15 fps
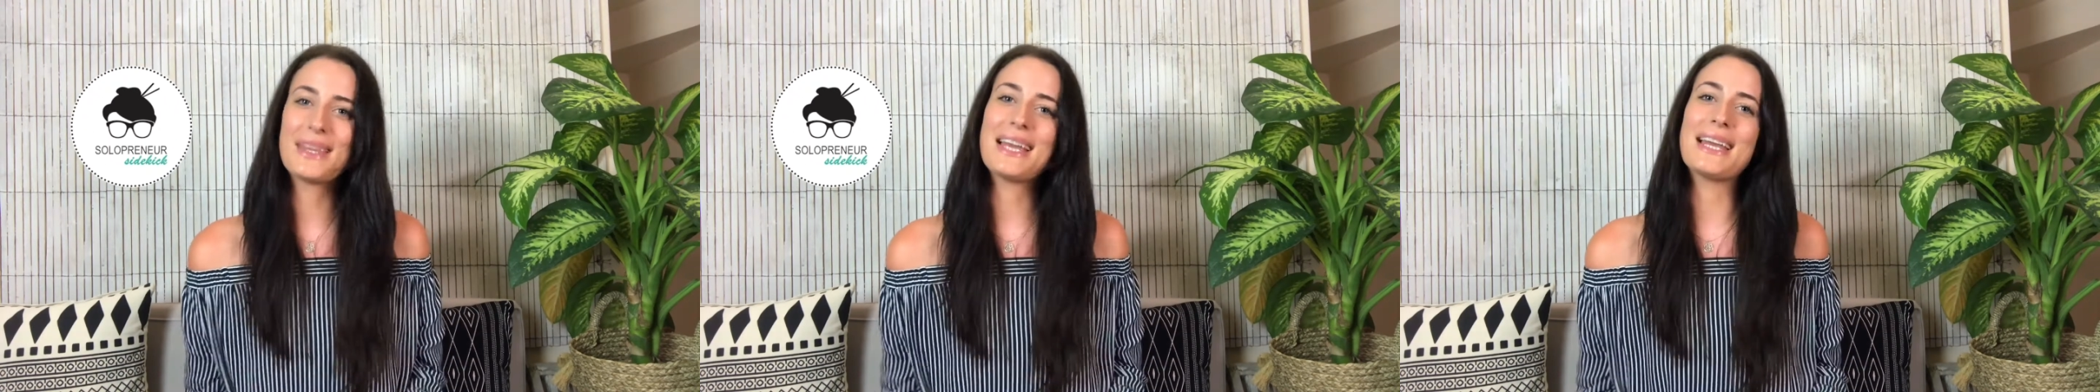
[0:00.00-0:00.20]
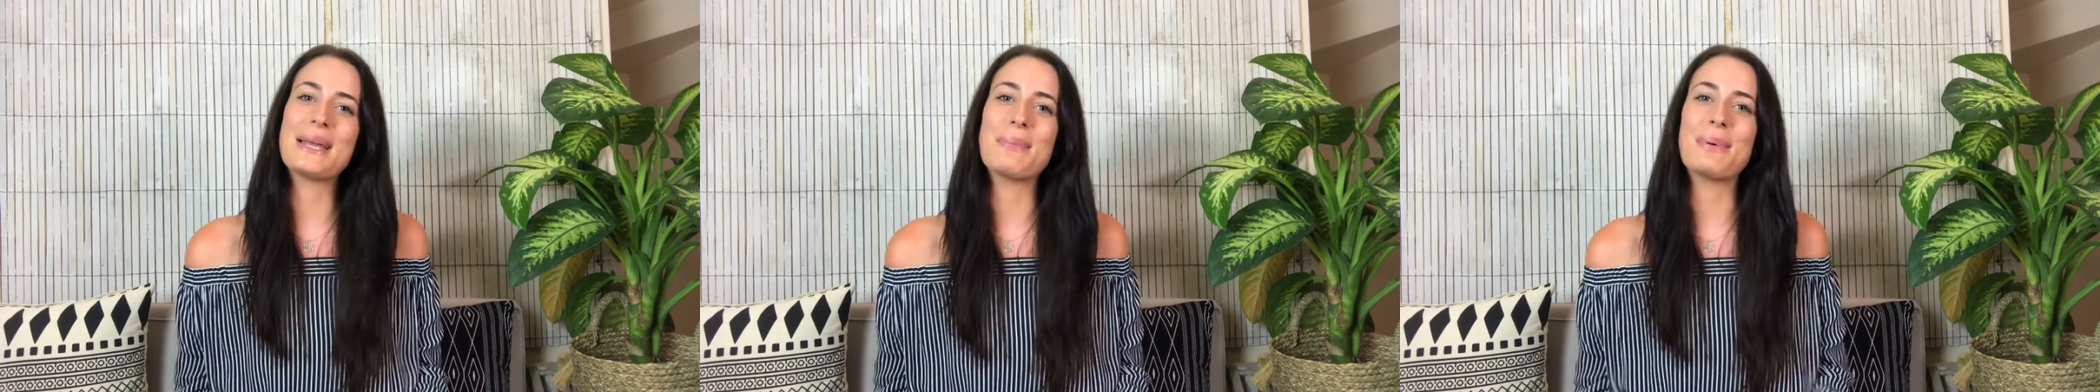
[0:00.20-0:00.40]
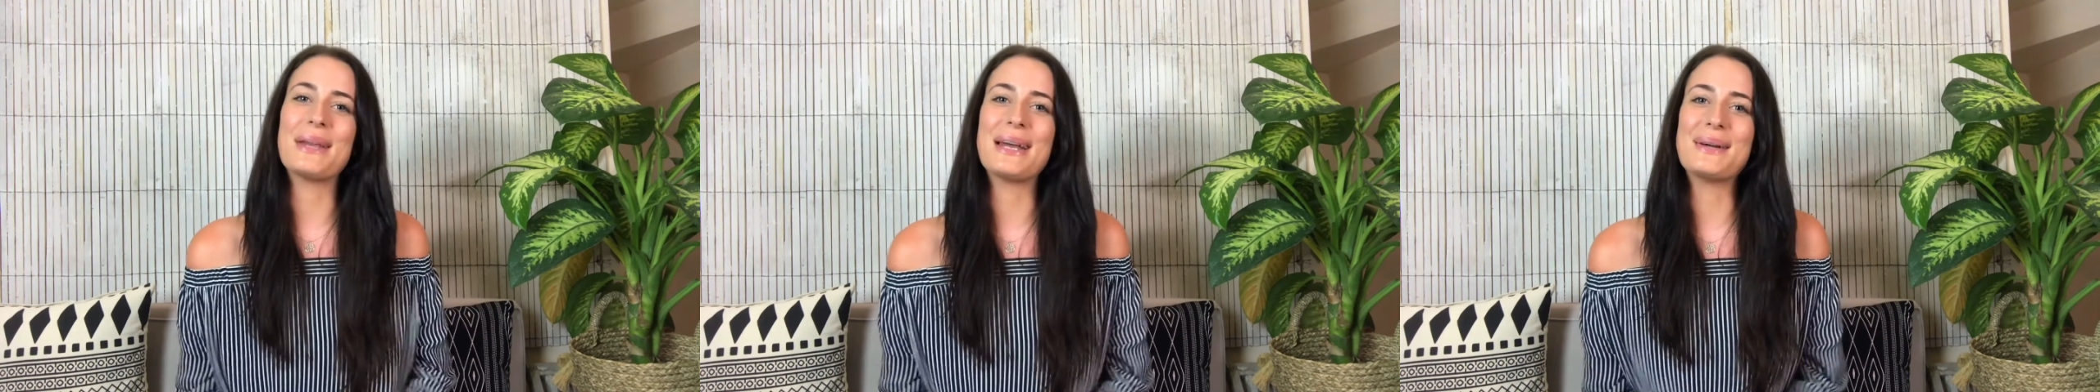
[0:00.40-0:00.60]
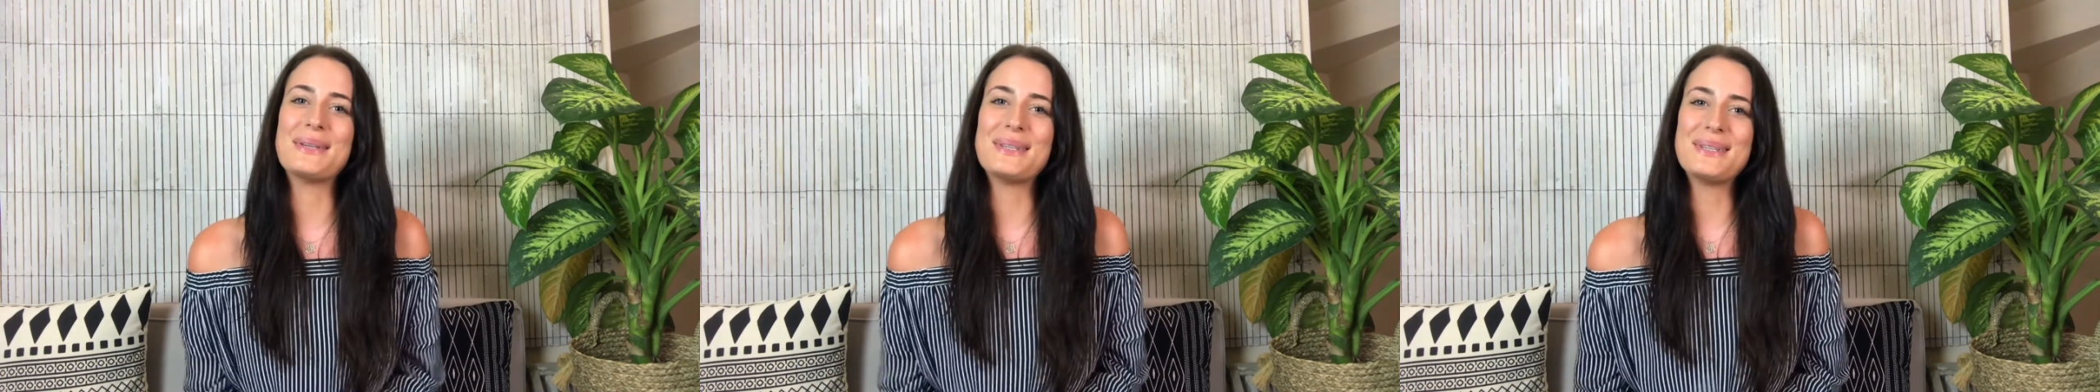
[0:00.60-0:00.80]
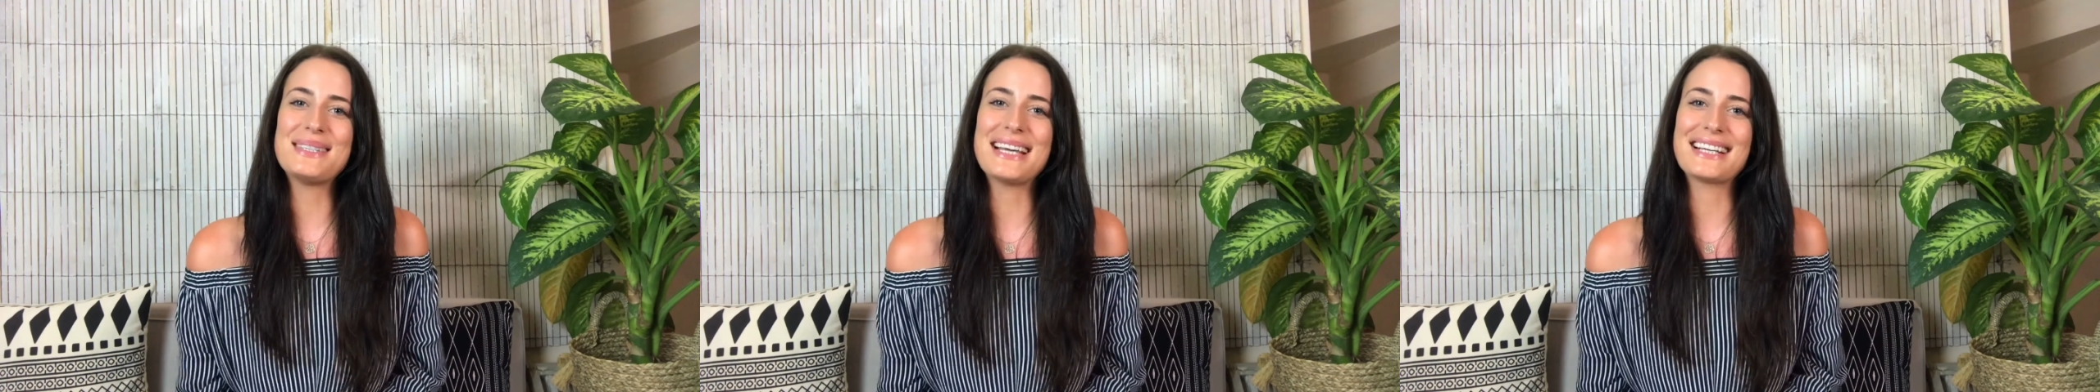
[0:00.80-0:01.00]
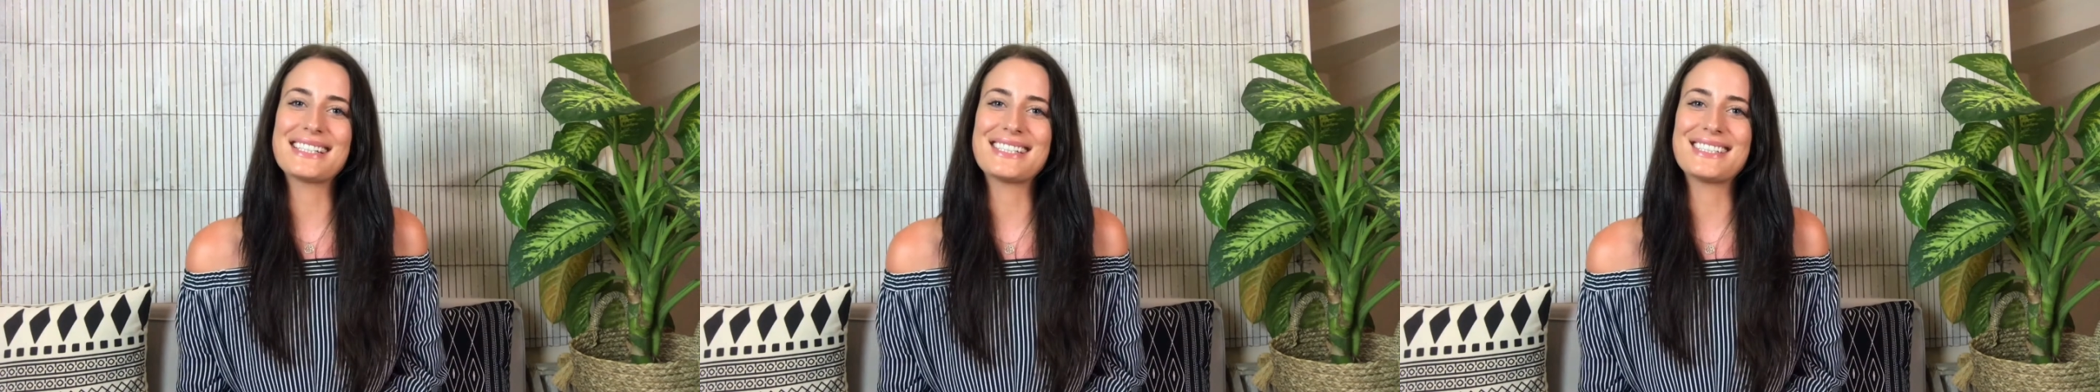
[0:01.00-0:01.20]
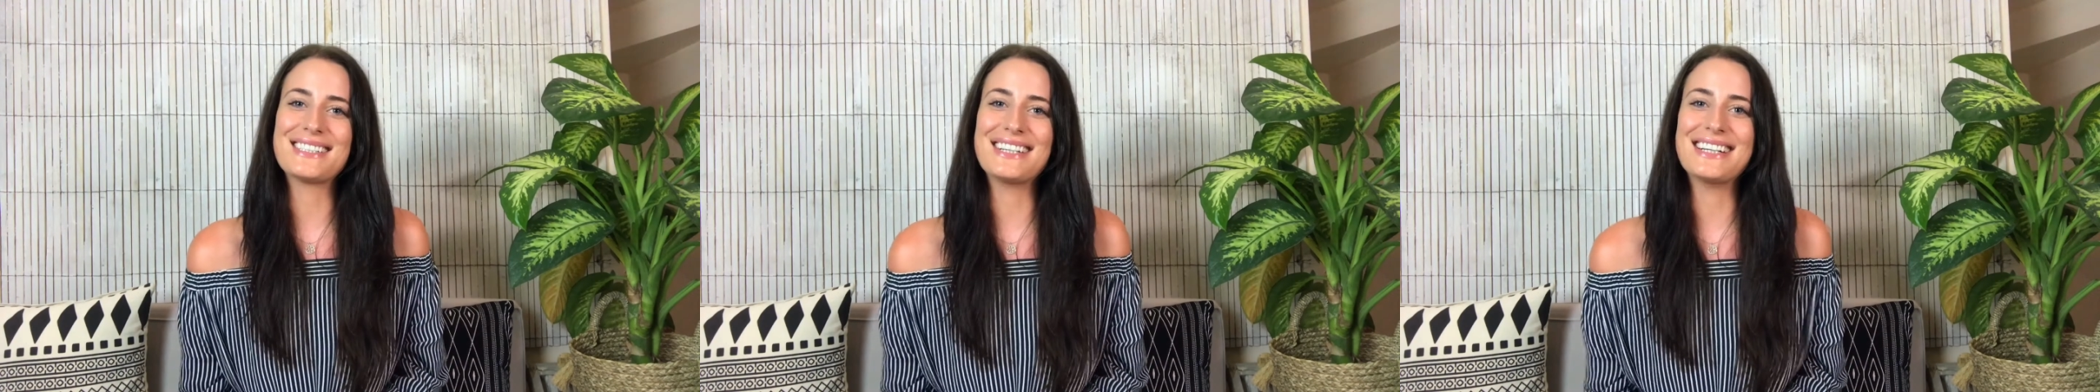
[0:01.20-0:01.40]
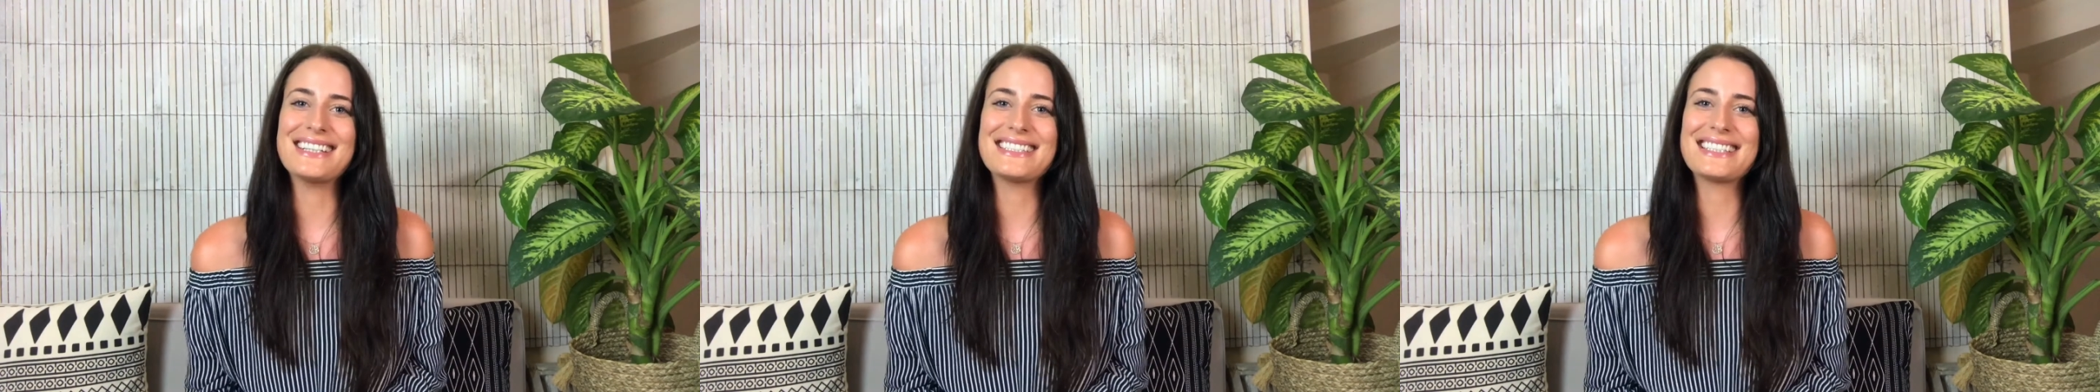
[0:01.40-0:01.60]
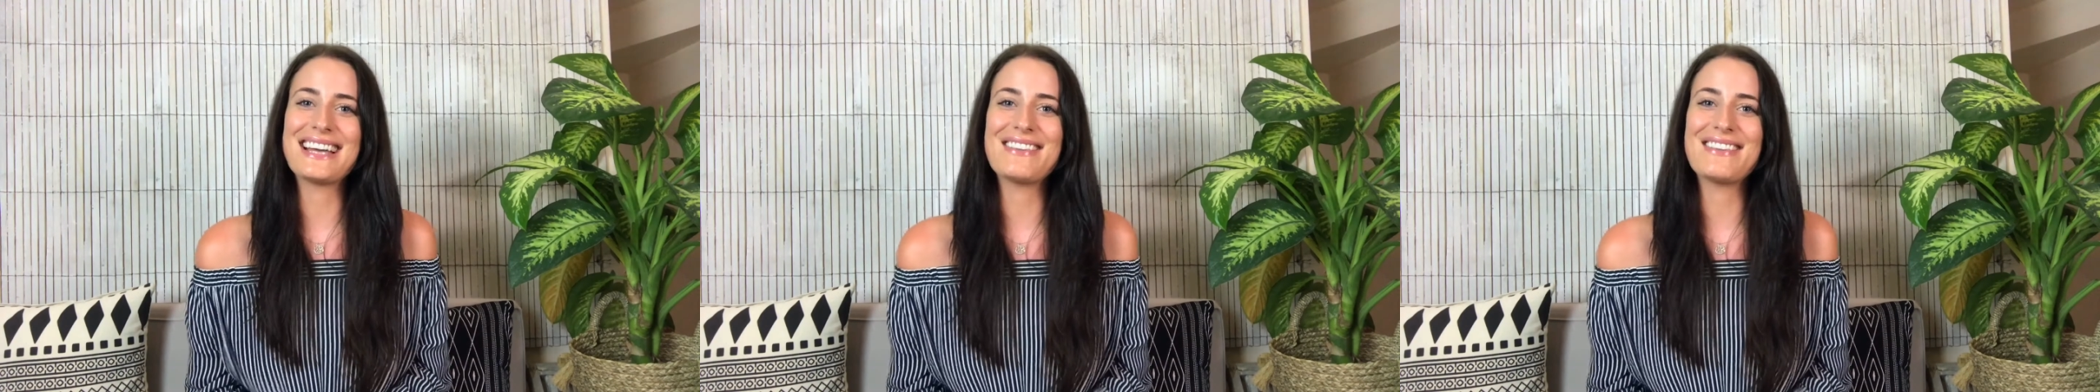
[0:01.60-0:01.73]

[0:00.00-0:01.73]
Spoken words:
and I put out new tech tutorials